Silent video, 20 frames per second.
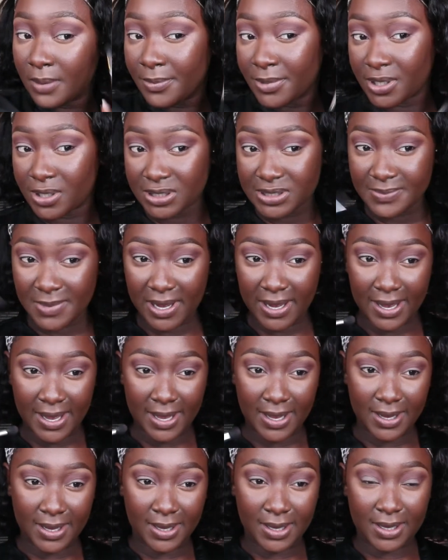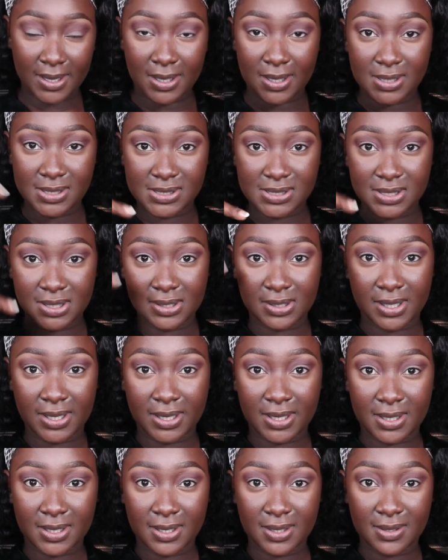because my eye is in
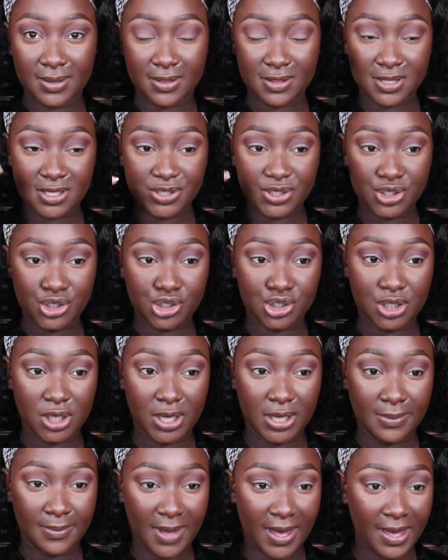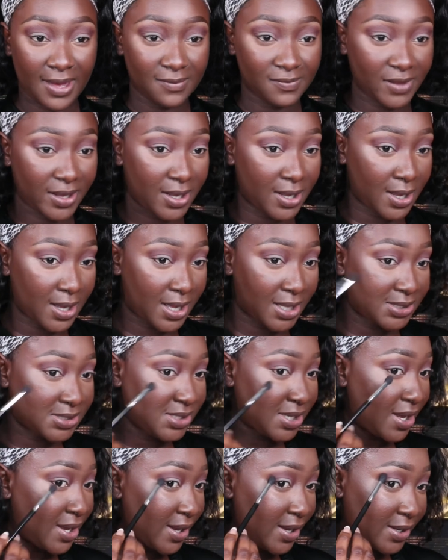like this shape, I have like a
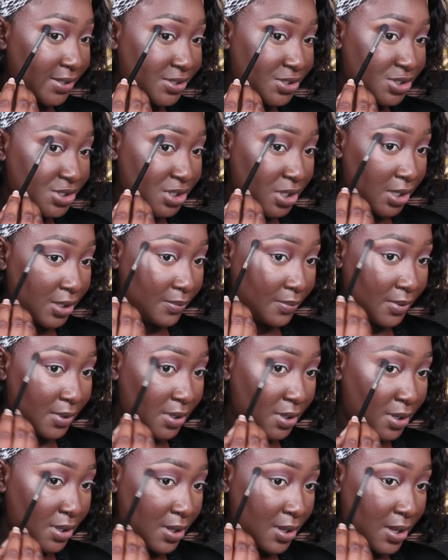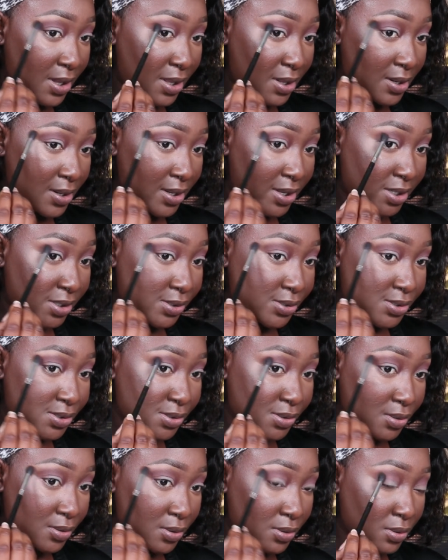cut-eye shape, I like
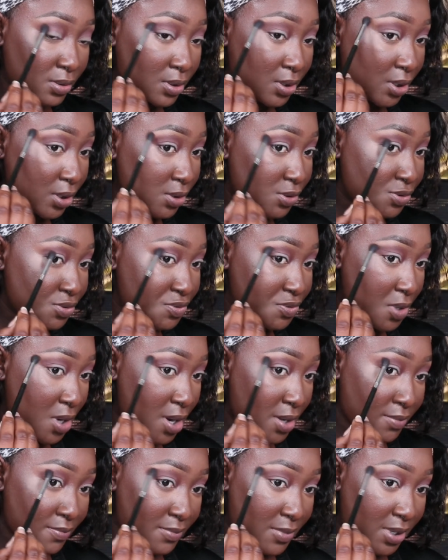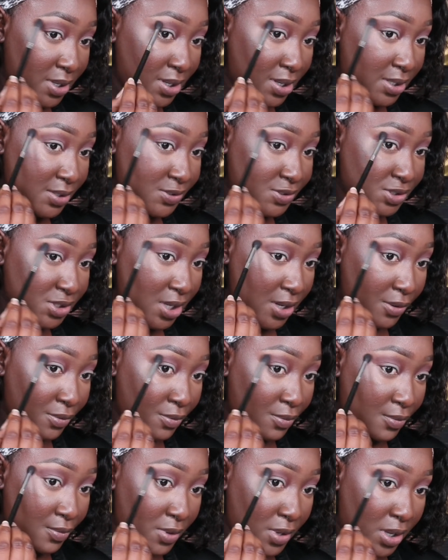to like drag my
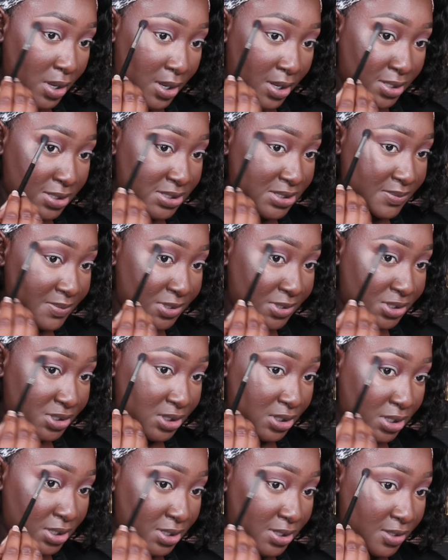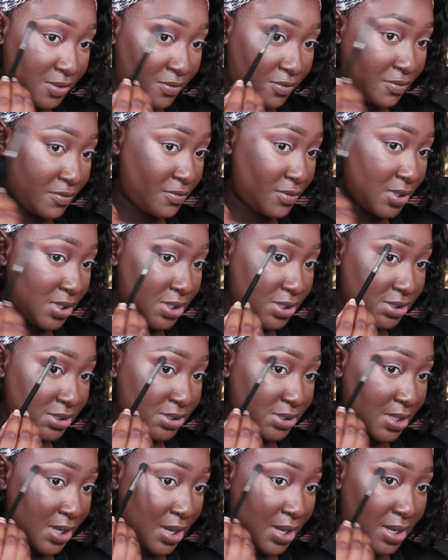eyeshadow, especially the crease
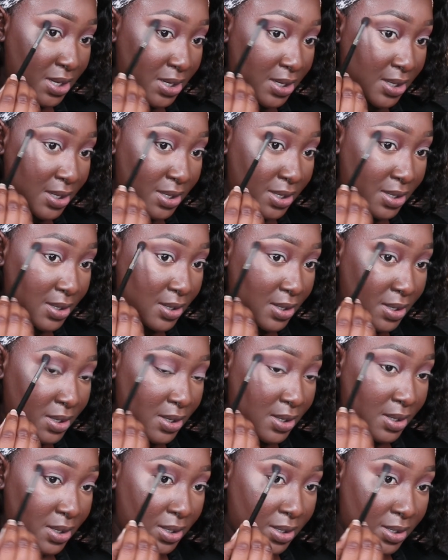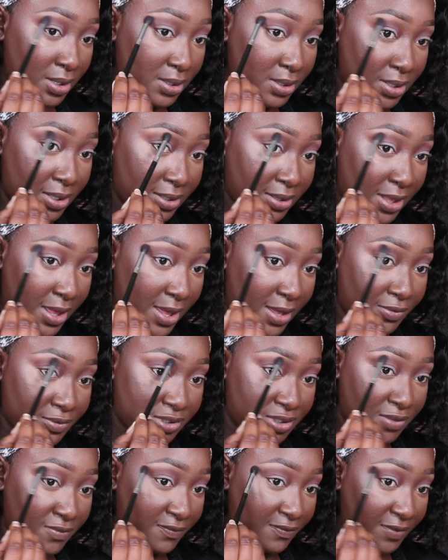color and like the
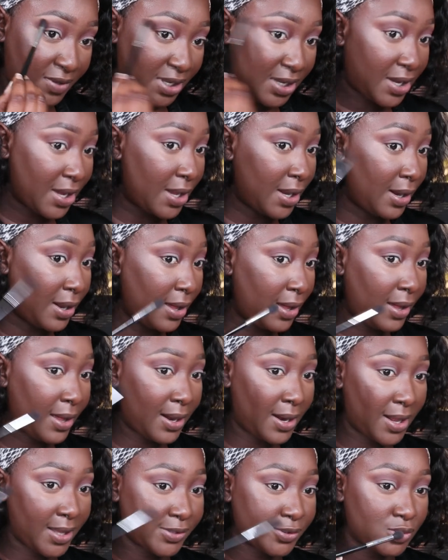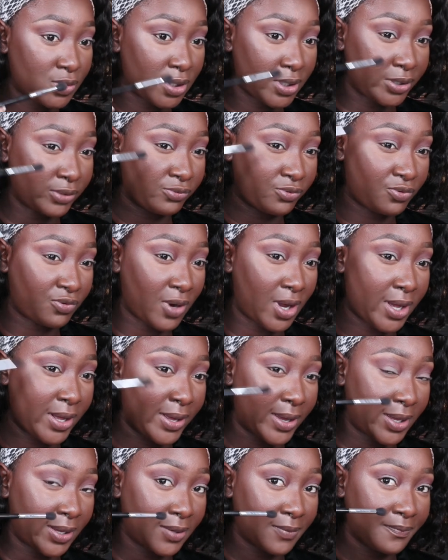outer V color. I like to like
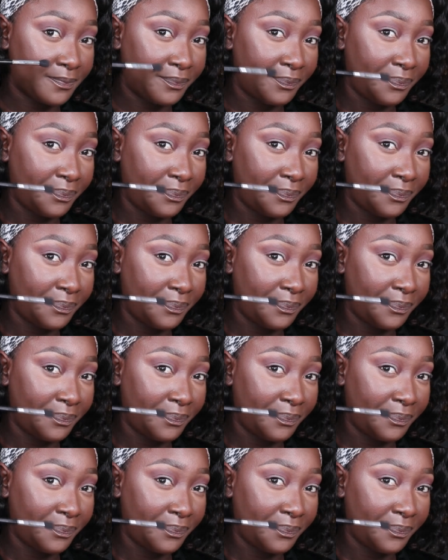drag it